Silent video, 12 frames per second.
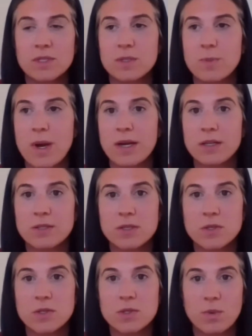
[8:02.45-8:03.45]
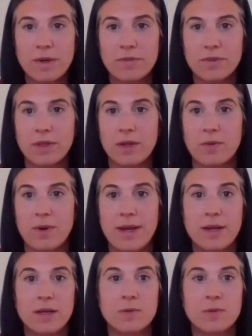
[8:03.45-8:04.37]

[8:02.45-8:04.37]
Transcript: responded so swiftly, right?